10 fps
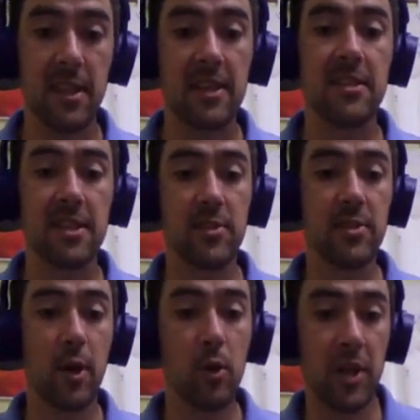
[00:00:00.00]
they said
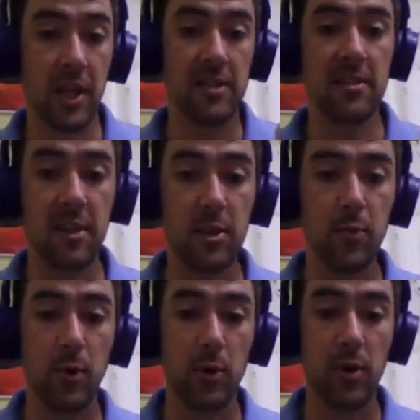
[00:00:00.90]
Seoul and
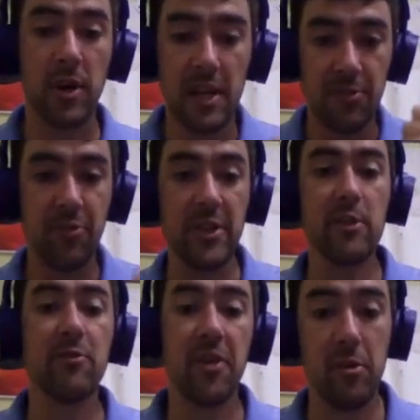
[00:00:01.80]
Singapore
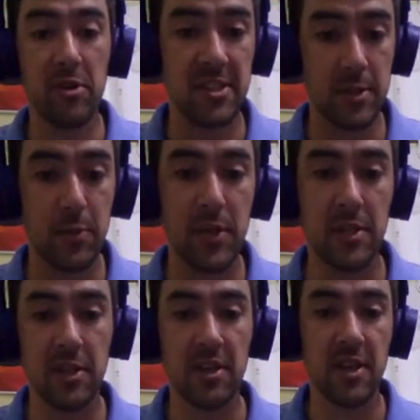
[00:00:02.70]
feel very
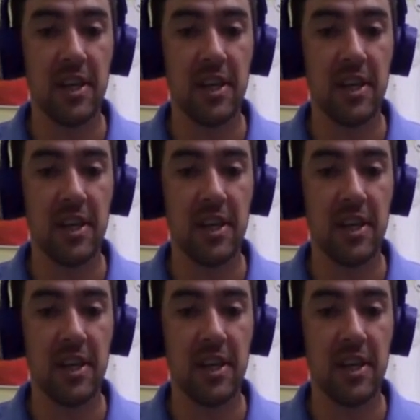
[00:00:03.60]
similar.